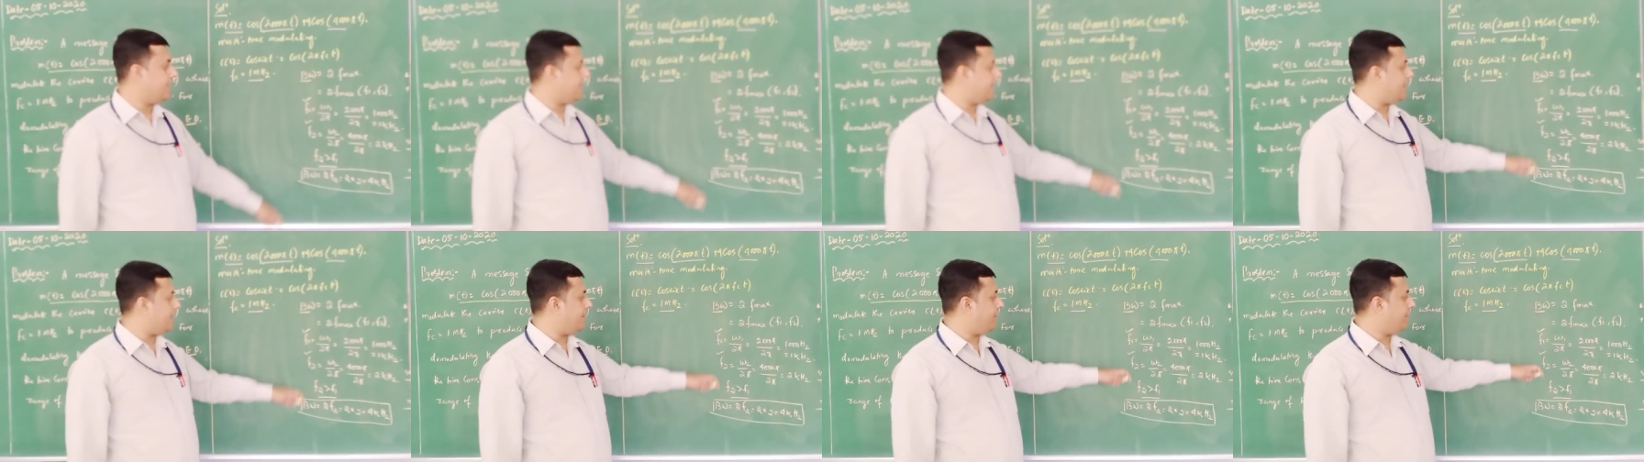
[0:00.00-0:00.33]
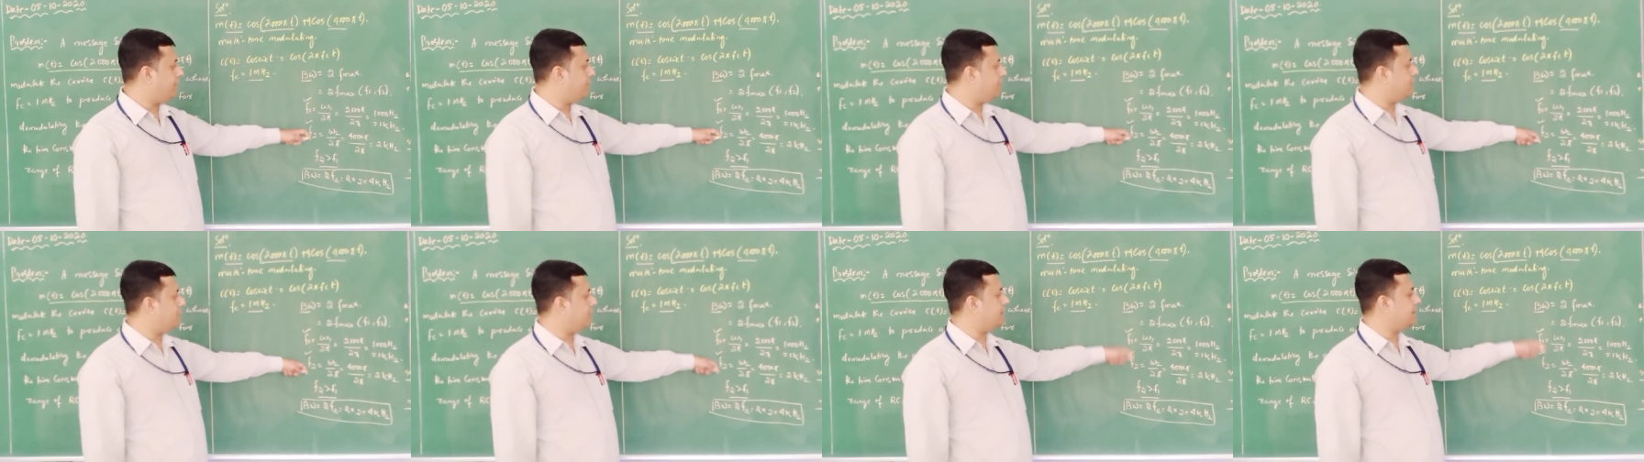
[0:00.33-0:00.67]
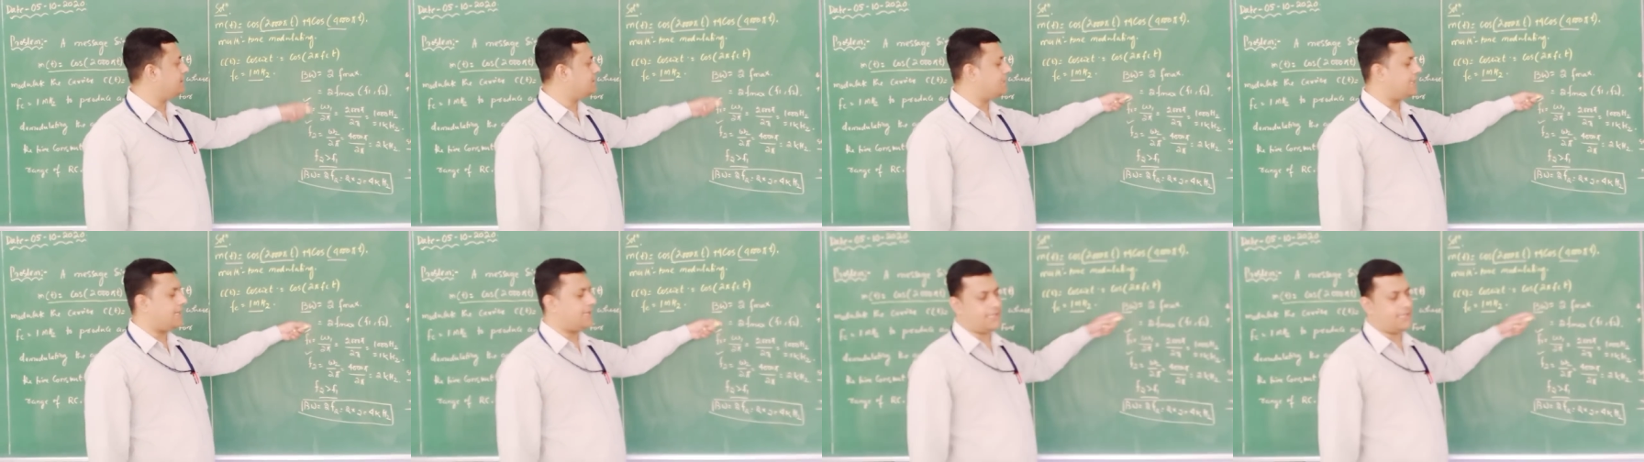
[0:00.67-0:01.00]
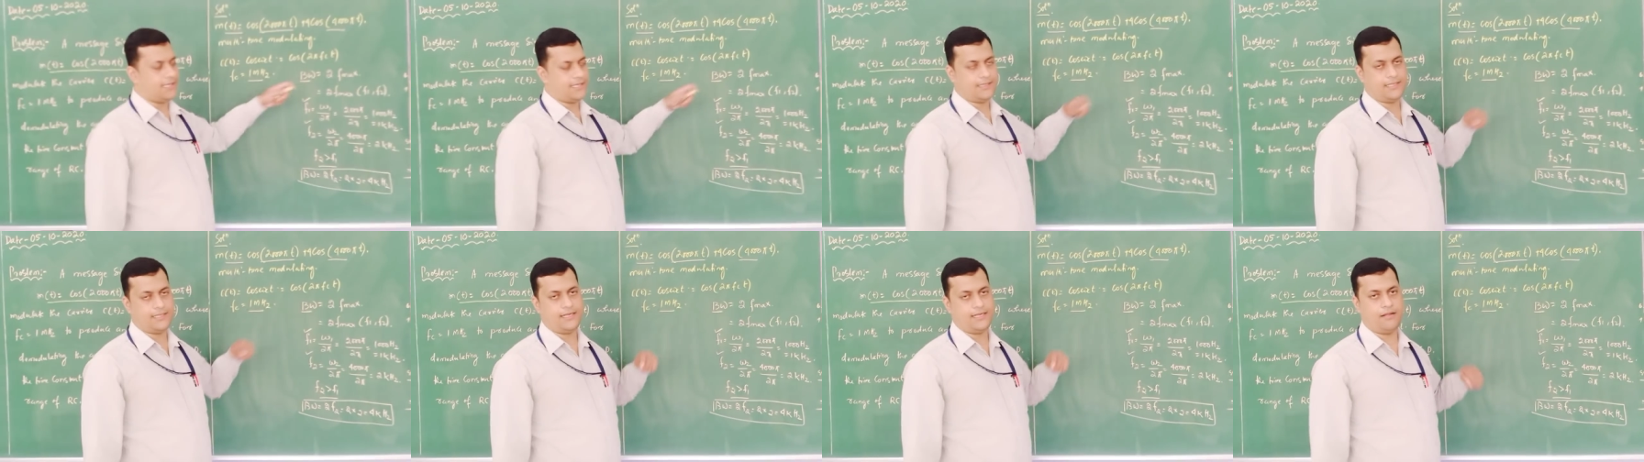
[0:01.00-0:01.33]
F2 is
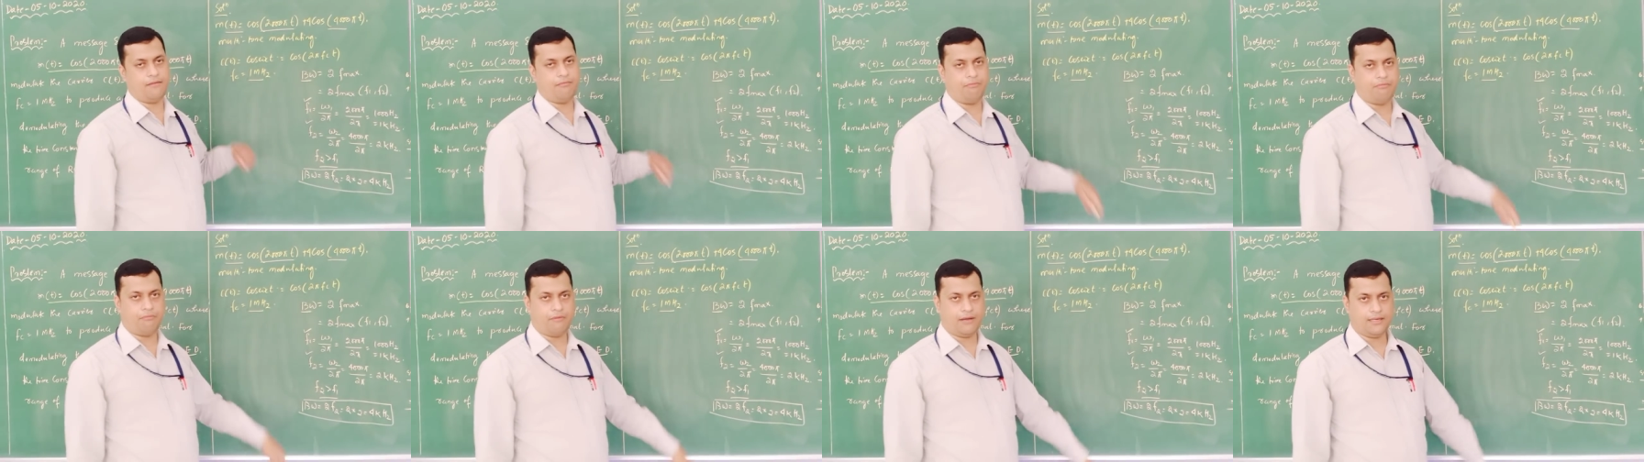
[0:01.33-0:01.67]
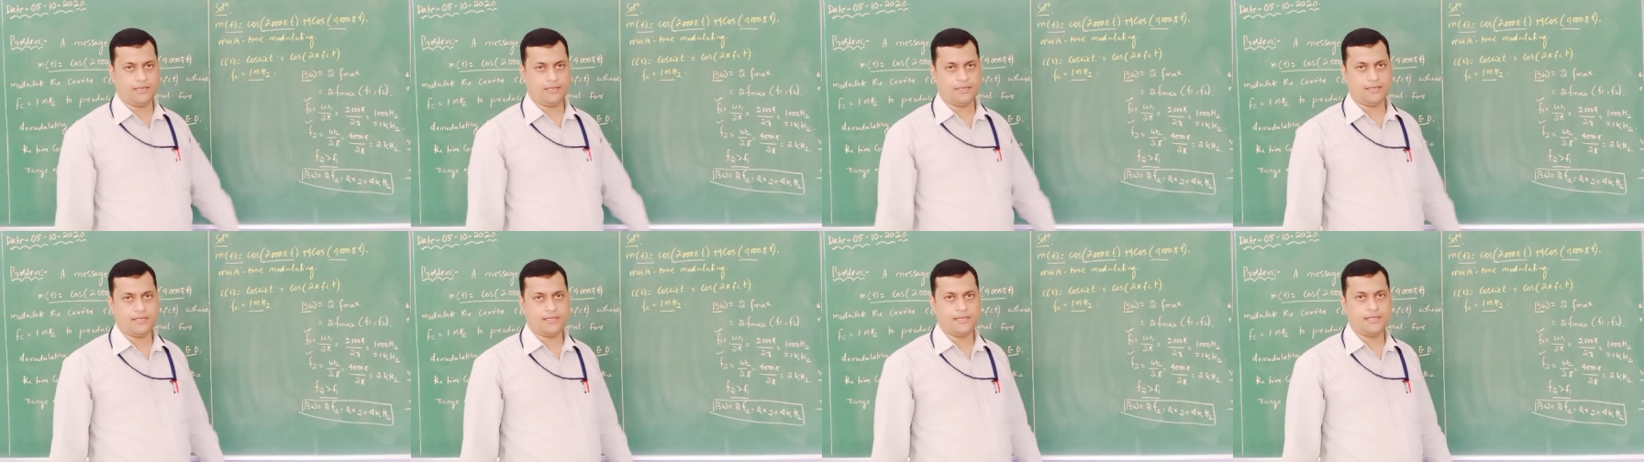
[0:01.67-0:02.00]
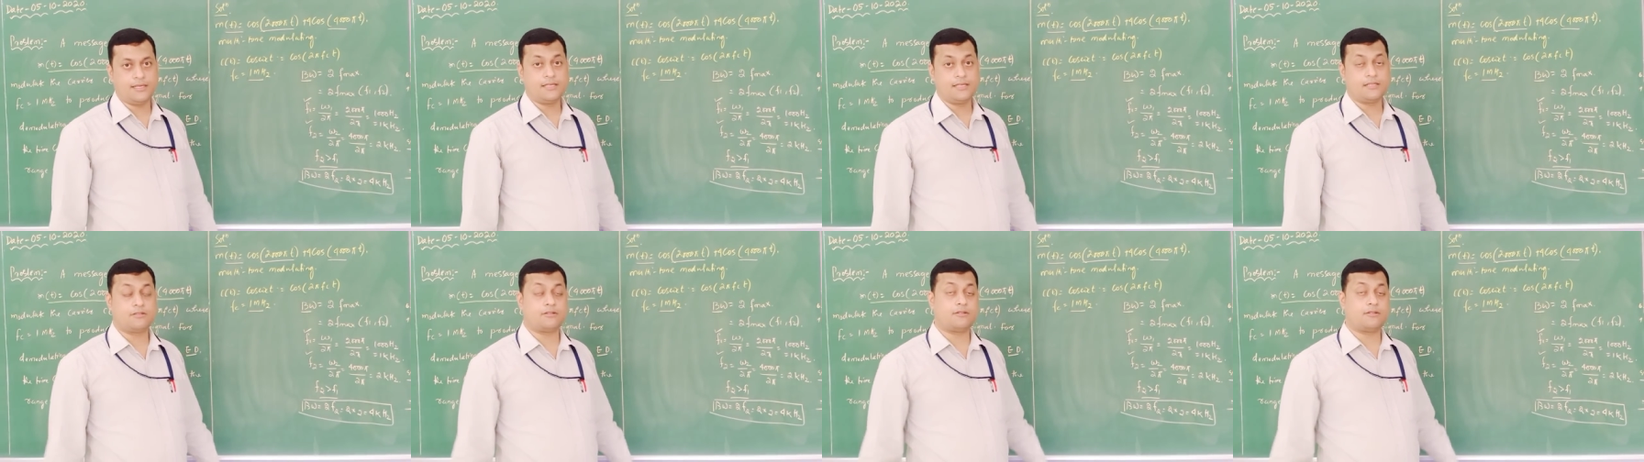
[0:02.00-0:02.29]
greater than F1.